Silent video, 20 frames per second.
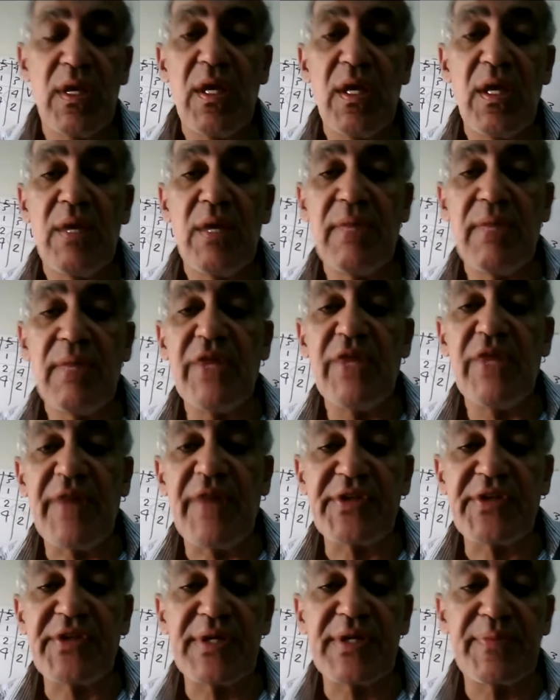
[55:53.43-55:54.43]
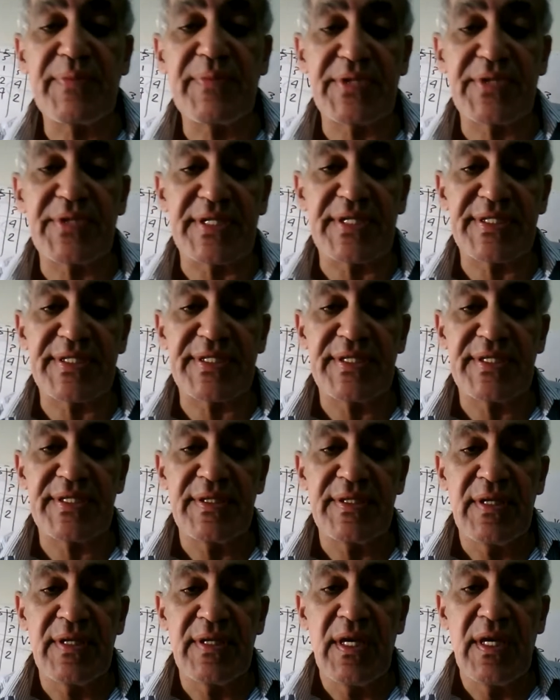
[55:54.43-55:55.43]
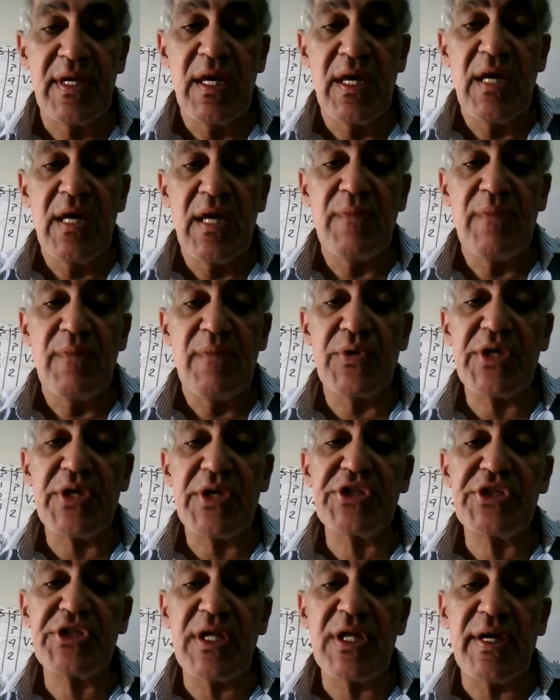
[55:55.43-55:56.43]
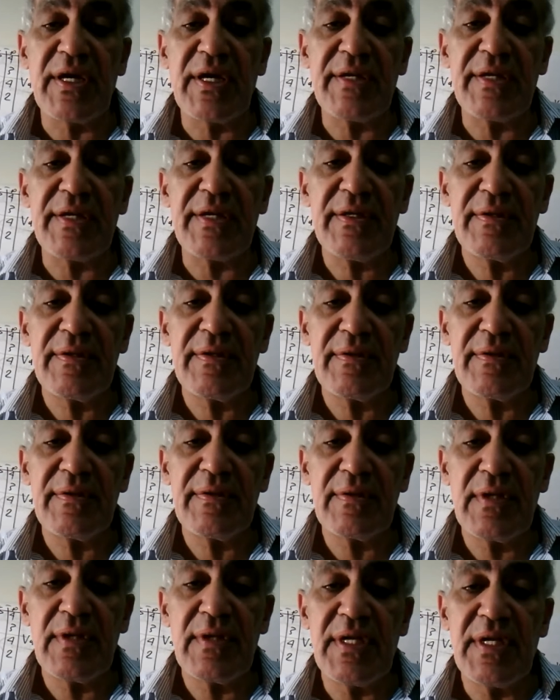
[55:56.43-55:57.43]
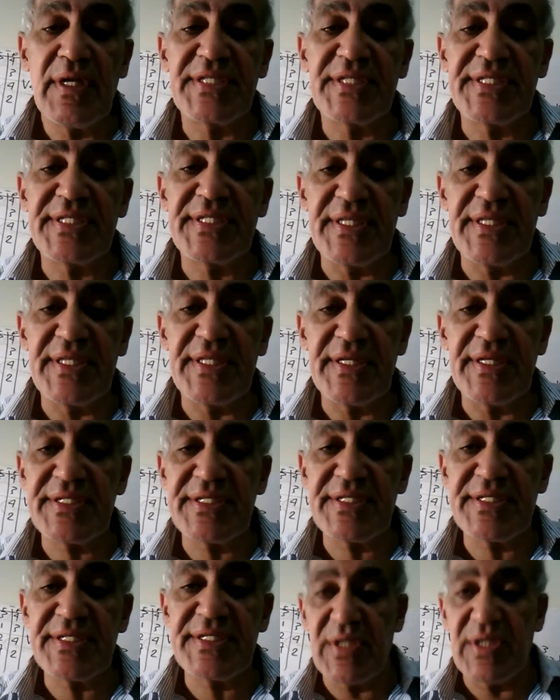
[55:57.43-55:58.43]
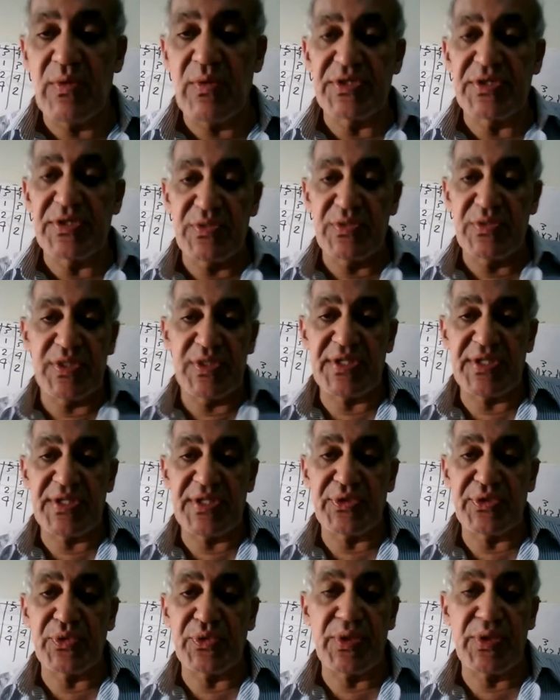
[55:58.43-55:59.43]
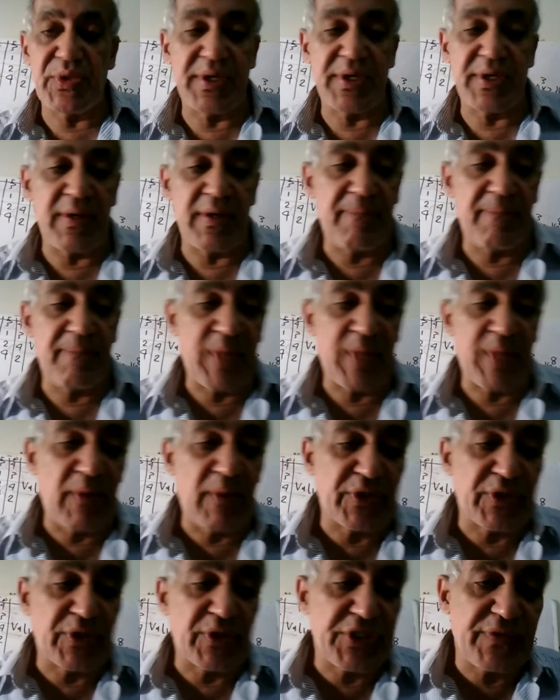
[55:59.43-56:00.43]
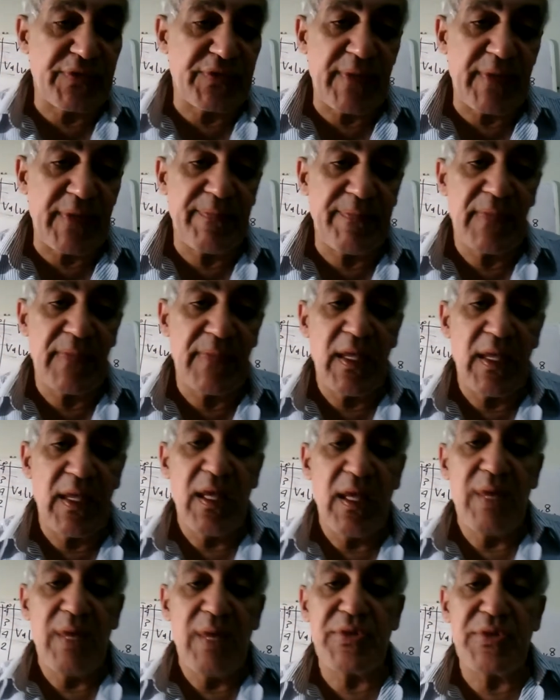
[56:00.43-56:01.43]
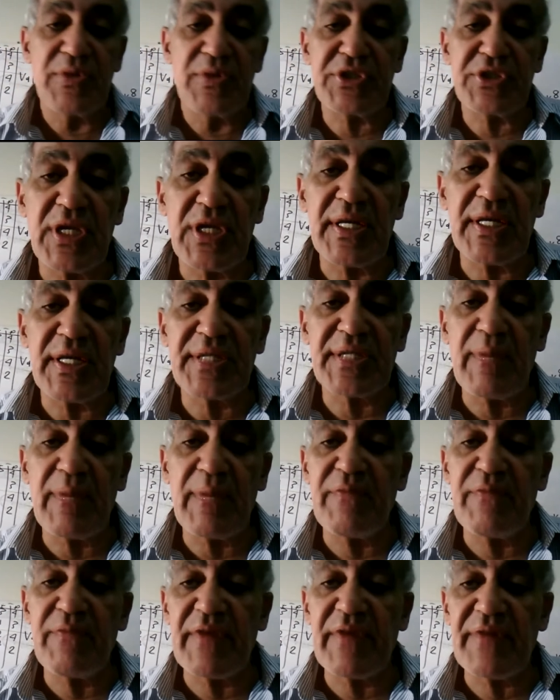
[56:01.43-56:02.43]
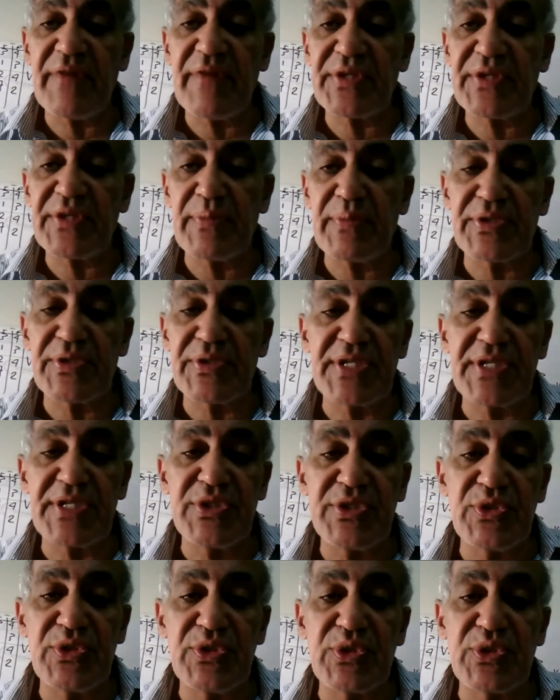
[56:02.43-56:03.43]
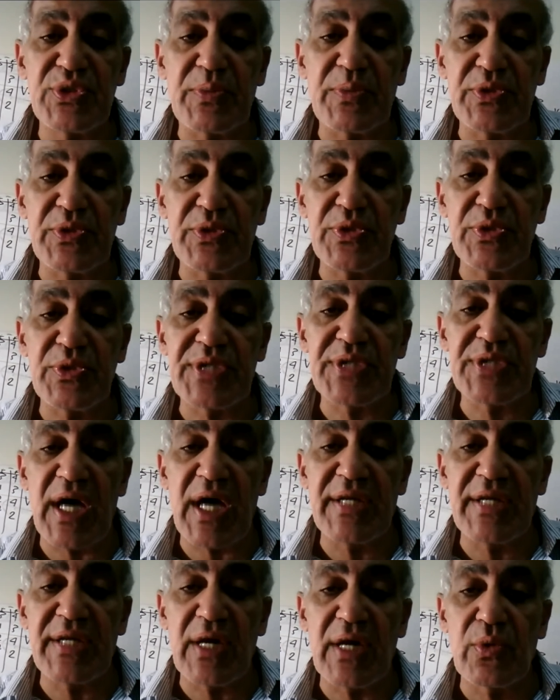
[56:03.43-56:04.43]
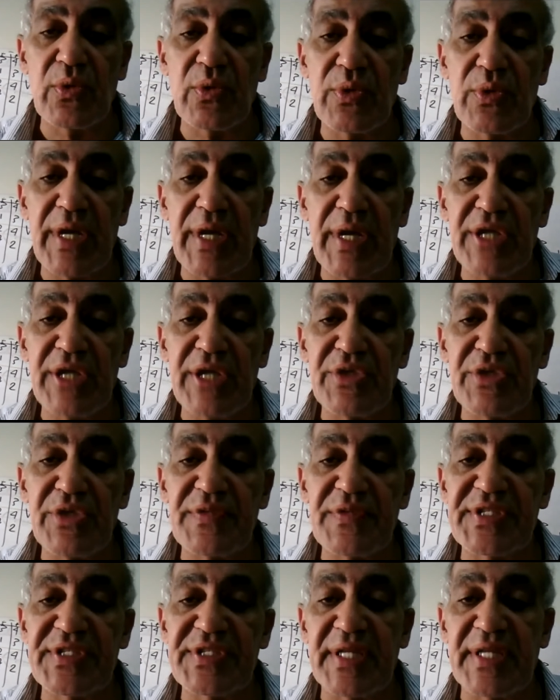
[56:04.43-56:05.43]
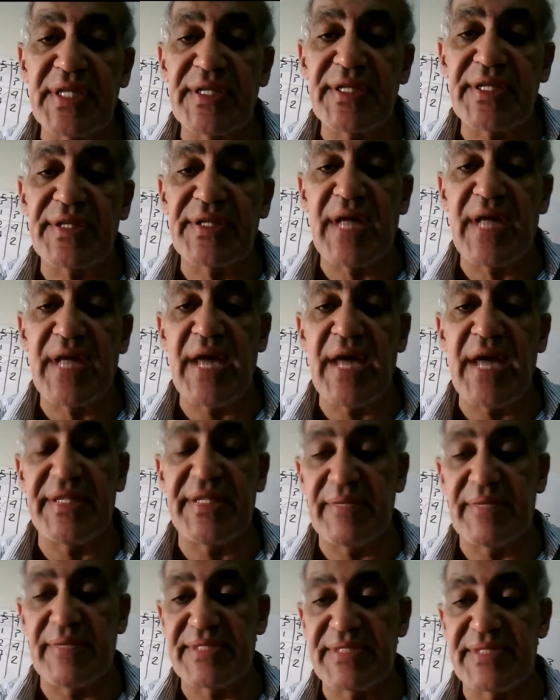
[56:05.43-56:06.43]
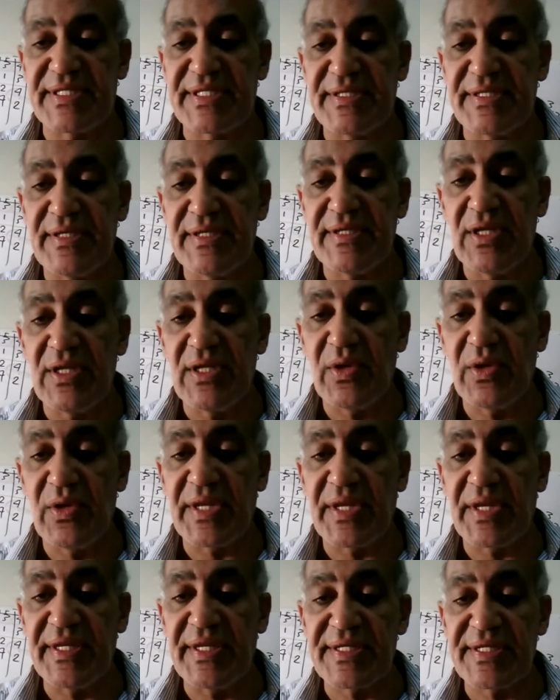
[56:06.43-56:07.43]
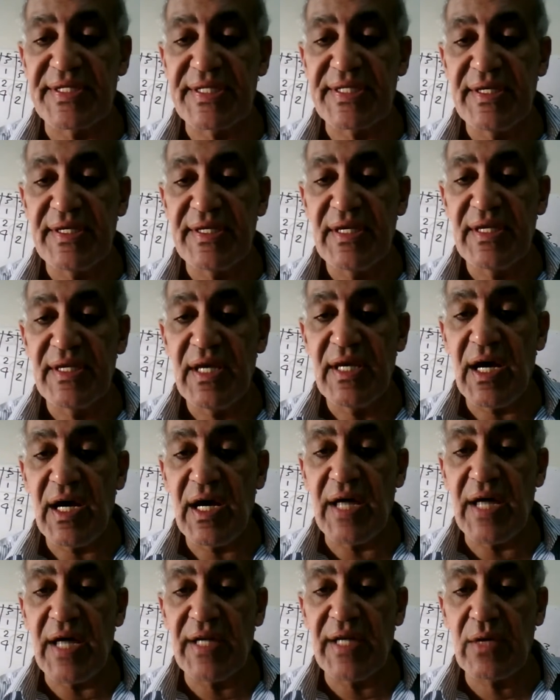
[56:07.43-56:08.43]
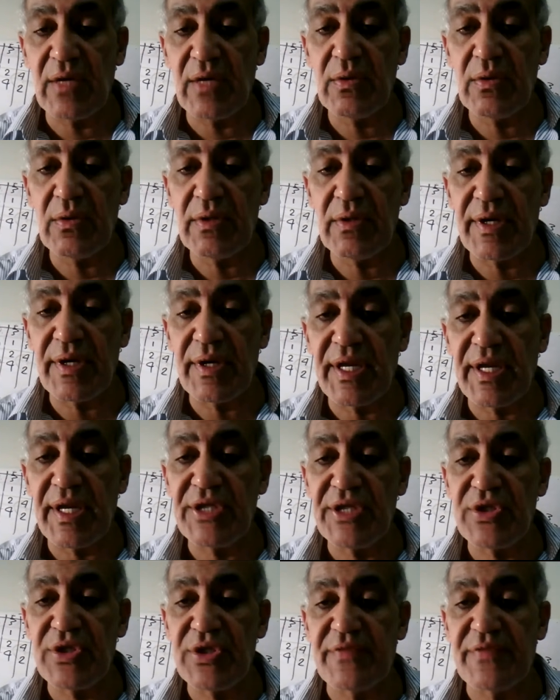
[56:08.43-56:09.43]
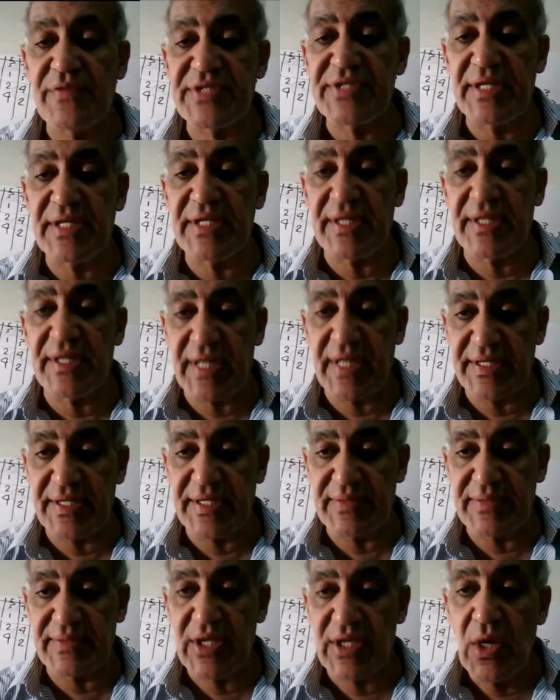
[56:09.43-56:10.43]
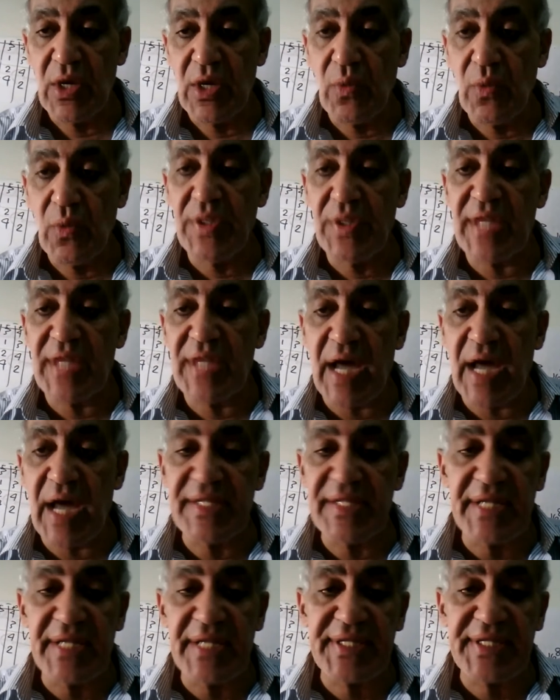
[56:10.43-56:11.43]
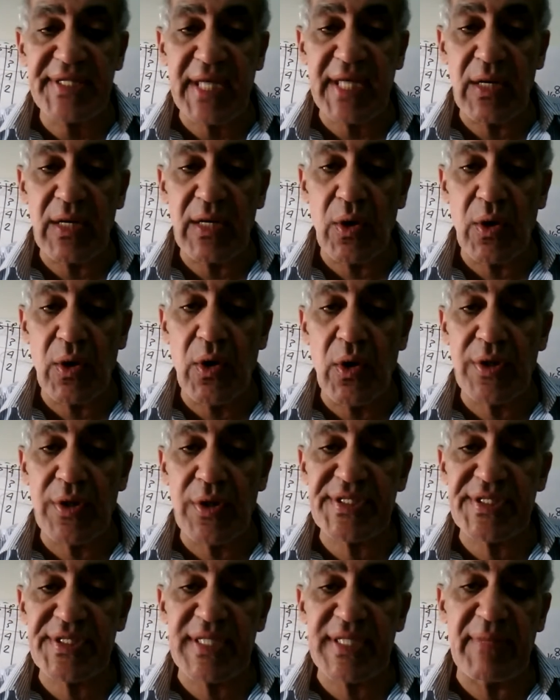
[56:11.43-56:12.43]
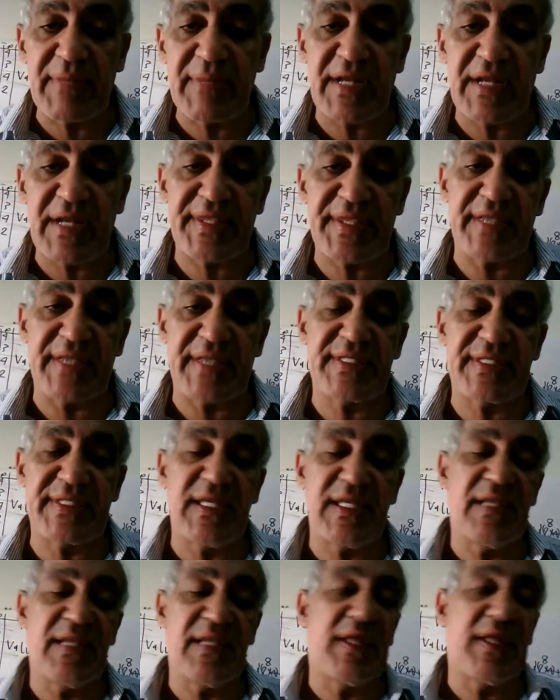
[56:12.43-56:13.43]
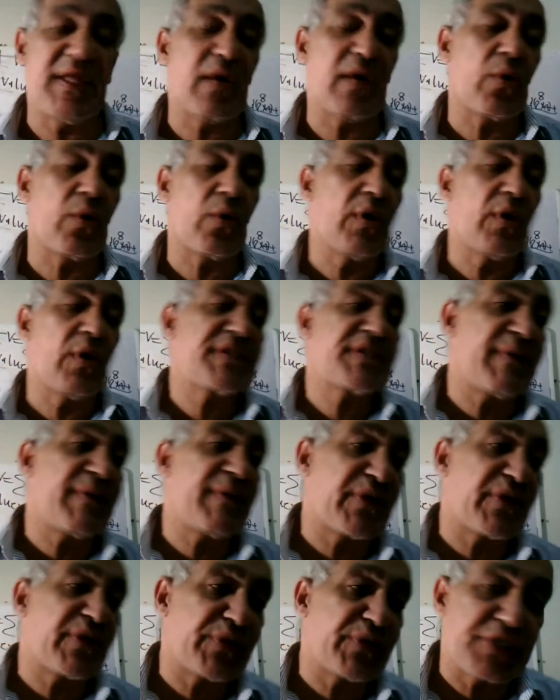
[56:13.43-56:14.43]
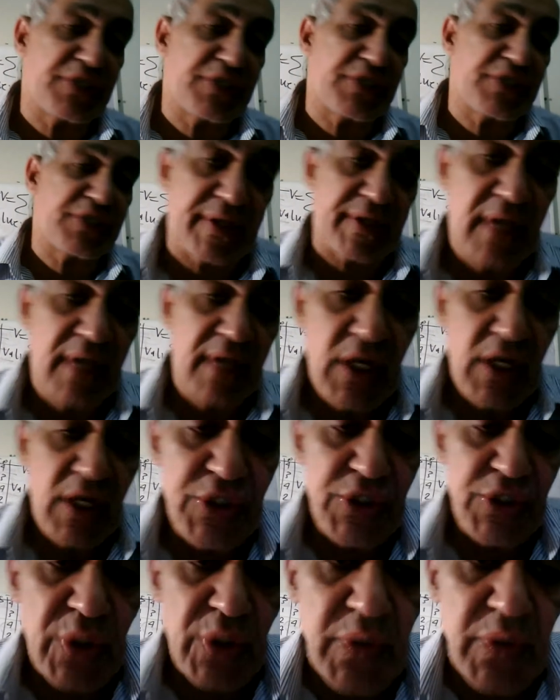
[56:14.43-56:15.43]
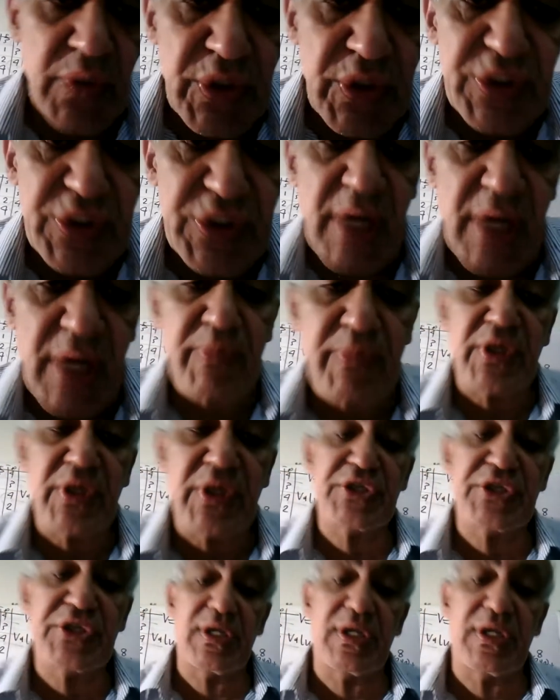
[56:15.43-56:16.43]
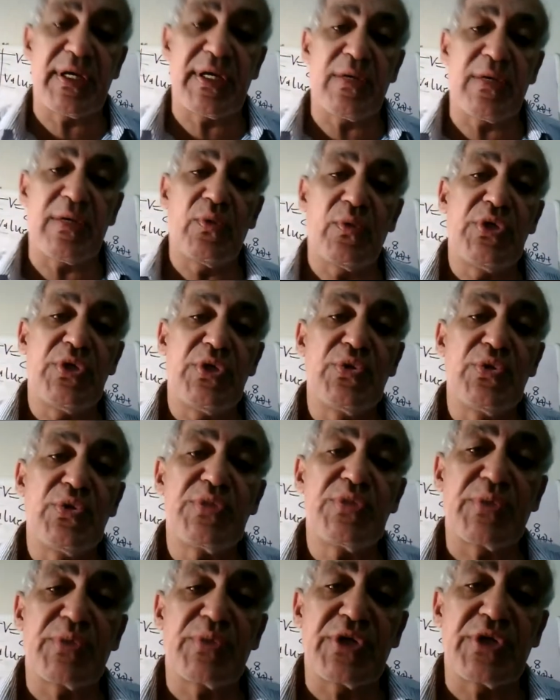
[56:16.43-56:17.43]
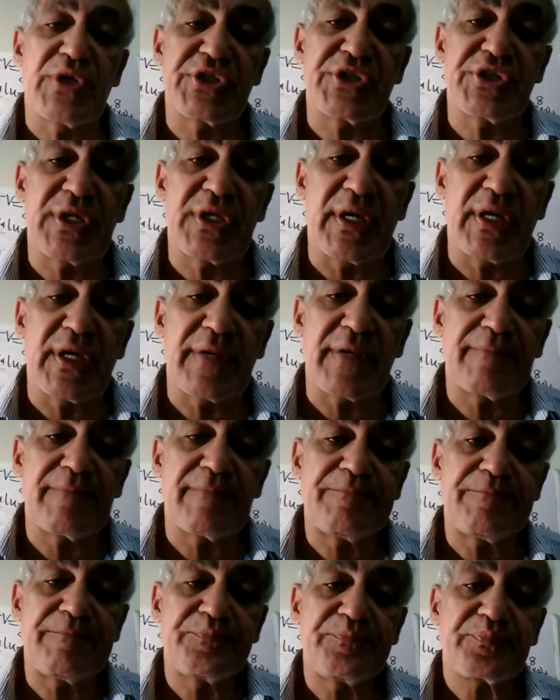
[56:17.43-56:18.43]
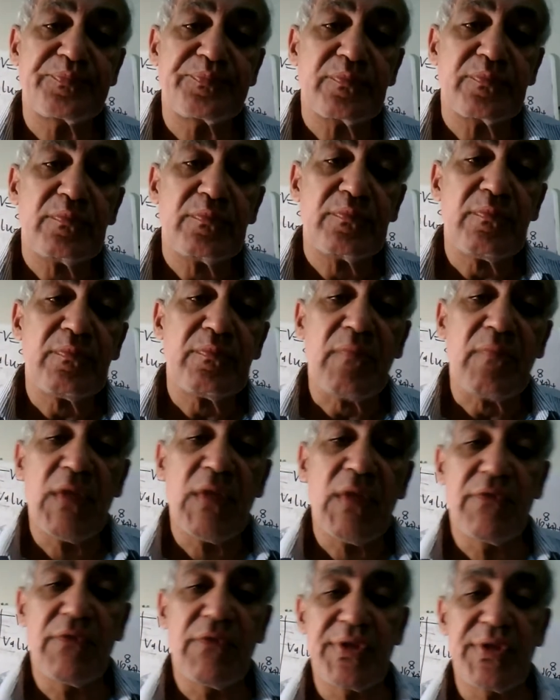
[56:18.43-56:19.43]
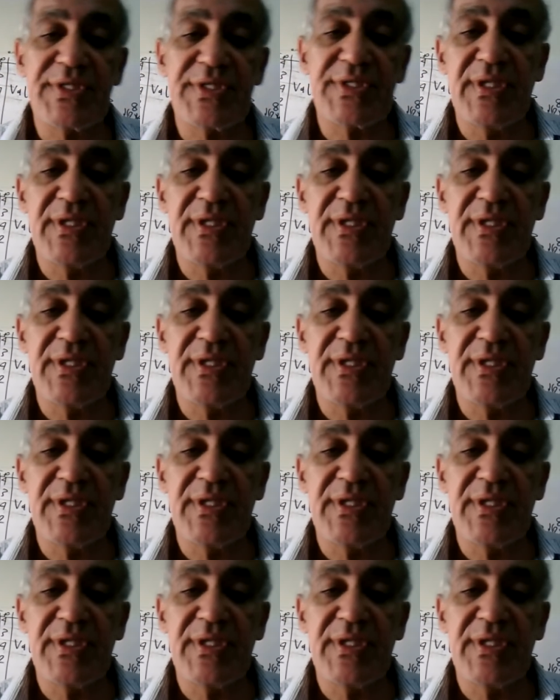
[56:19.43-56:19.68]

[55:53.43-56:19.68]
Manufacturing process, production line. Let's see this. You will start to talk about each of them. Production a type of manufacturing process used to produce a narrow range of standard items. Look at this, a narrow range of standard items with identical or similar things. They are all similar to each other. So we use a production line. We use production line for this.